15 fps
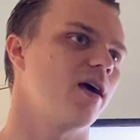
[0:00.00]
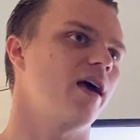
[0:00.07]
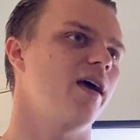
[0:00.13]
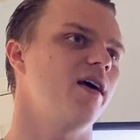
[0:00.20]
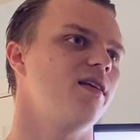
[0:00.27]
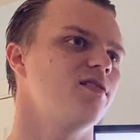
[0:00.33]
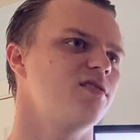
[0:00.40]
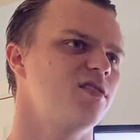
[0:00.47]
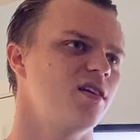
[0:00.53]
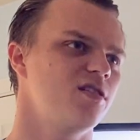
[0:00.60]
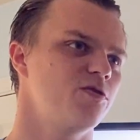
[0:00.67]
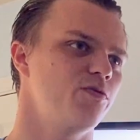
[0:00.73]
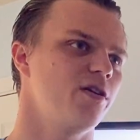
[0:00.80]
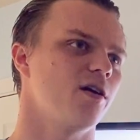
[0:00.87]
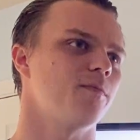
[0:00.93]
And
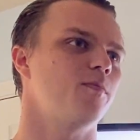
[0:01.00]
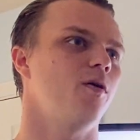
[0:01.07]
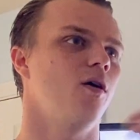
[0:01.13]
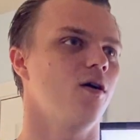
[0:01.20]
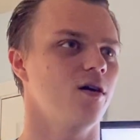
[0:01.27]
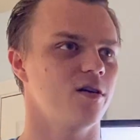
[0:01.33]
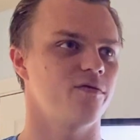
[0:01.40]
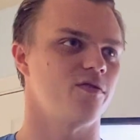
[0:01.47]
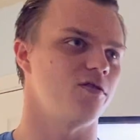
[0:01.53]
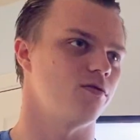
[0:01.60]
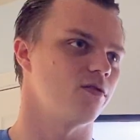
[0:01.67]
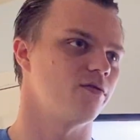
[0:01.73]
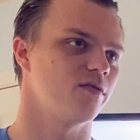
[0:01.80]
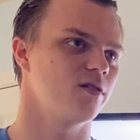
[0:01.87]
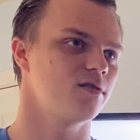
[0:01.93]
since we are part of the
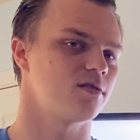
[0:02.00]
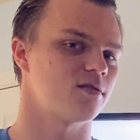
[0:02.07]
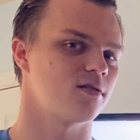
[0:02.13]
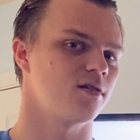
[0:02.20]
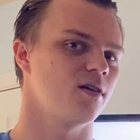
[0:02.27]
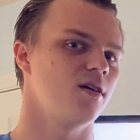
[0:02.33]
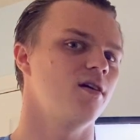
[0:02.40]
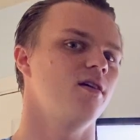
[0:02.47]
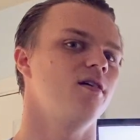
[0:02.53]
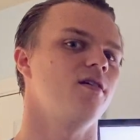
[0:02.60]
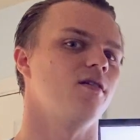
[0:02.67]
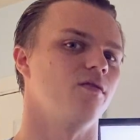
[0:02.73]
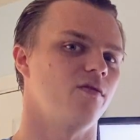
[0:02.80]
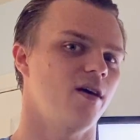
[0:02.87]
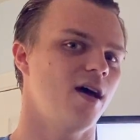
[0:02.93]
universe,
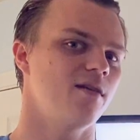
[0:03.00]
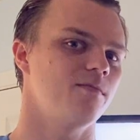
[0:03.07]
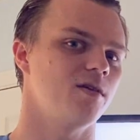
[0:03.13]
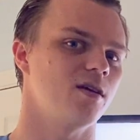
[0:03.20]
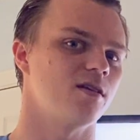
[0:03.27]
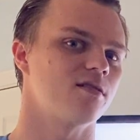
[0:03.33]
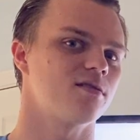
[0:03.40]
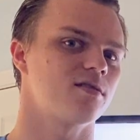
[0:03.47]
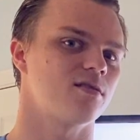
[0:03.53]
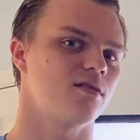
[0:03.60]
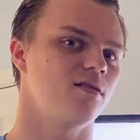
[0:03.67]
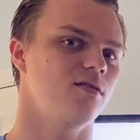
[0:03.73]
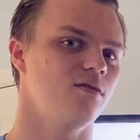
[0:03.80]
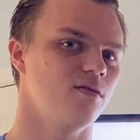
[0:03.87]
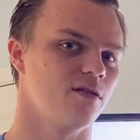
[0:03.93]
that means
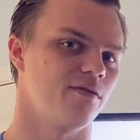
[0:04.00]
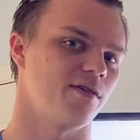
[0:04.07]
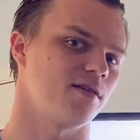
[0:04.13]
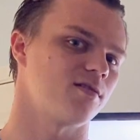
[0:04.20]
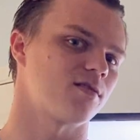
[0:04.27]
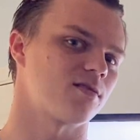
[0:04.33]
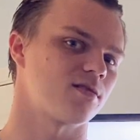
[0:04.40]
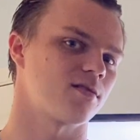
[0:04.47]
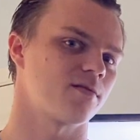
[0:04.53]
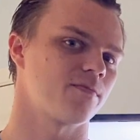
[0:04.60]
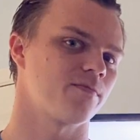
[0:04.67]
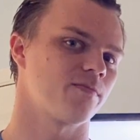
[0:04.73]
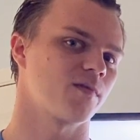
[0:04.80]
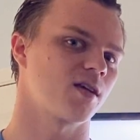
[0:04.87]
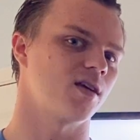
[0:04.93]
the universe
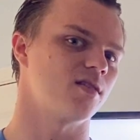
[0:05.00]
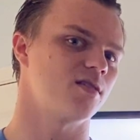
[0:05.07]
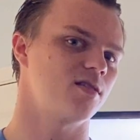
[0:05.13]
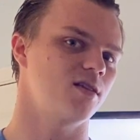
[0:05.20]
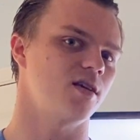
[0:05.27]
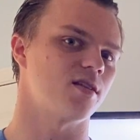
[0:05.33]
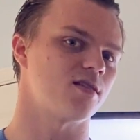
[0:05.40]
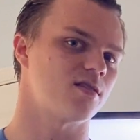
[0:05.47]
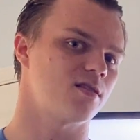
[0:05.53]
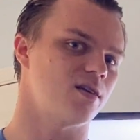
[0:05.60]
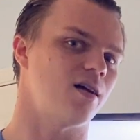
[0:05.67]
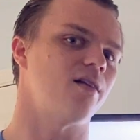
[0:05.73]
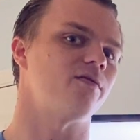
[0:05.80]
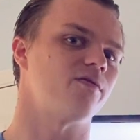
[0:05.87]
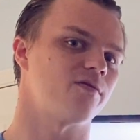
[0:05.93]
can see
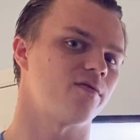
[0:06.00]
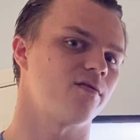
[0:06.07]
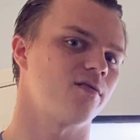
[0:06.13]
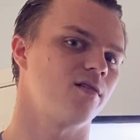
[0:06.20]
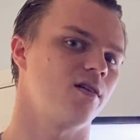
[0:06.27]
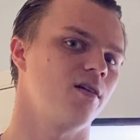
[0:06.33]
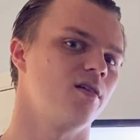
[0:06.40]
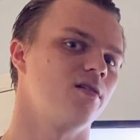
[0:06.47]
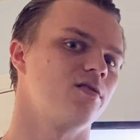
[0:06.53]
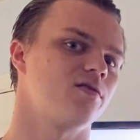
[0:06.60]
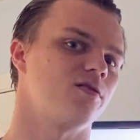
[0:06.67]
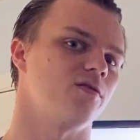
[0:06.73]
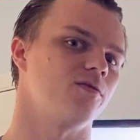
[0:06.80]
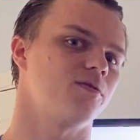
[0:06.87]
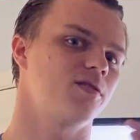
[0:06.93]
itself.
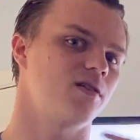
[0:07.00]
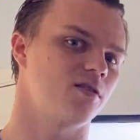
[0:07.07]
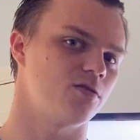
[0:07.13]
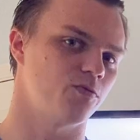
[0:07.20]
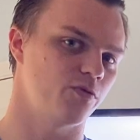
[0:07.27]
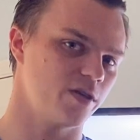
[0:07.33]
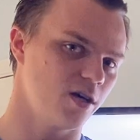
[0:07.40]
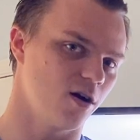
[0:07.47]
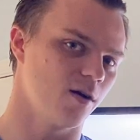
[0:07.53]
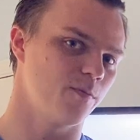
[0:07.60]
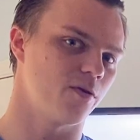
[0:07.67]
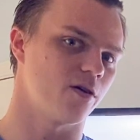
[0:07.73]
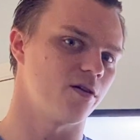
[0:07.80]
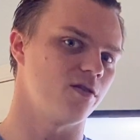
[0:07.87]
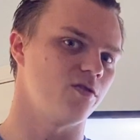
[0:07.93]
So since we are
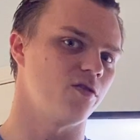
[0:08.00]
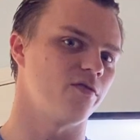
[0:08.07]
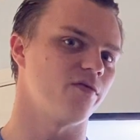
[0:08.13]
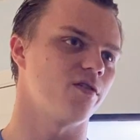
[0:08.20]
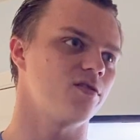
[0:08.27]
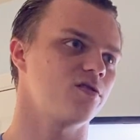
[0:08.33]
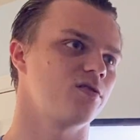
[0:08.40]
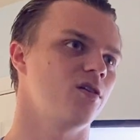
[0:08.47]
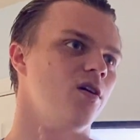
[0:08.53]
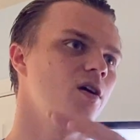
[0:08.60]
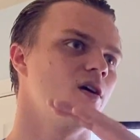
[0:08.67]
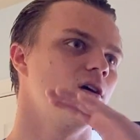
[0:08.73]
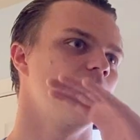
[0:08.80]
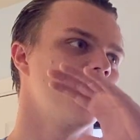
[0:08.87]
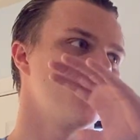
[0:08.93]
part of the universe,
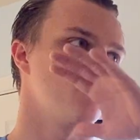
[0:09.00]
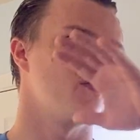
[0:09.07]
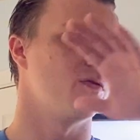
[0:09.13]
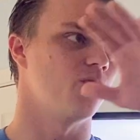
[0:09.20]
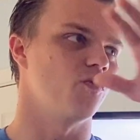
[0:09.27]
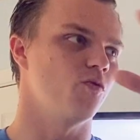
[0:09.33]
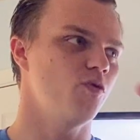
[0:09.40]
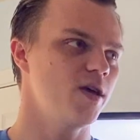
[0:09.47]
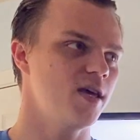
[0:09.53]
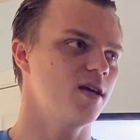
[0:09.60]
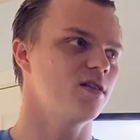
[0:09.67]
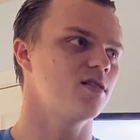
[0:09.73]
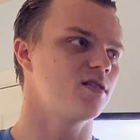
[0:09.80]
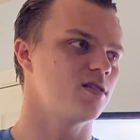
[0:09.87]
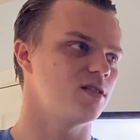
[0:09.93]
we
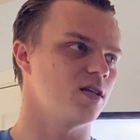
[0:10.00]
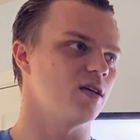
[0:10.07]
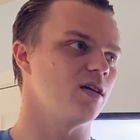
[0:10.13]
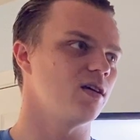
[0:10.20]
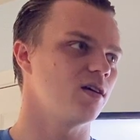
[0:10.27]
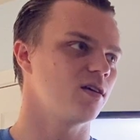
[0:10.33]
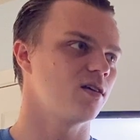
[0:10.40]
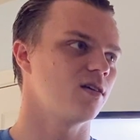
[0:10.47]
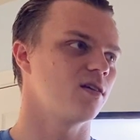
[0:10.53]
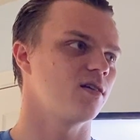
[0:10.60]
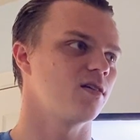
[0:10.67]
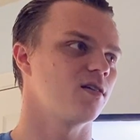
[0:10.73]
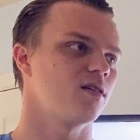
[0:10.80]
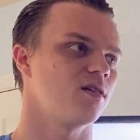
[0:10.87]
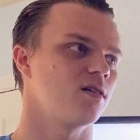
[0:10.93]
can see
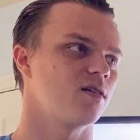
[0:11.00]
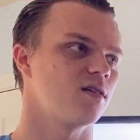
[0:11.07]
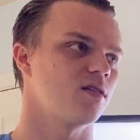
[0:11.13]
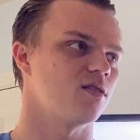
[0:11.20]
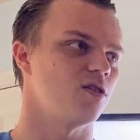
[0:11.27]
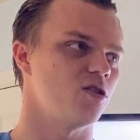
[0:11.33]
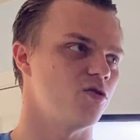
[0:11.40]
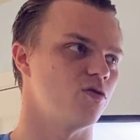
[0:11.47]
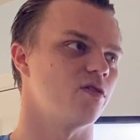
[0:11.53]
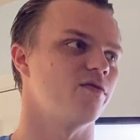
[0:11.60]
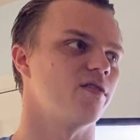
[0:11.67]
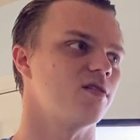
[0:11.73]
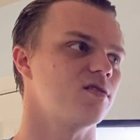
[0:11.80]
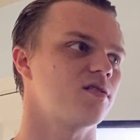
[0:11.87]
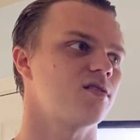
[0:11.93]
the
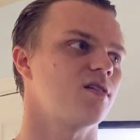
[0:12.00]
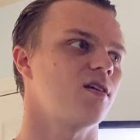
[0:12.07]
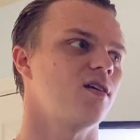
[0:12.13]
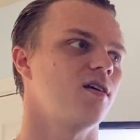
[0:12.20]
universe.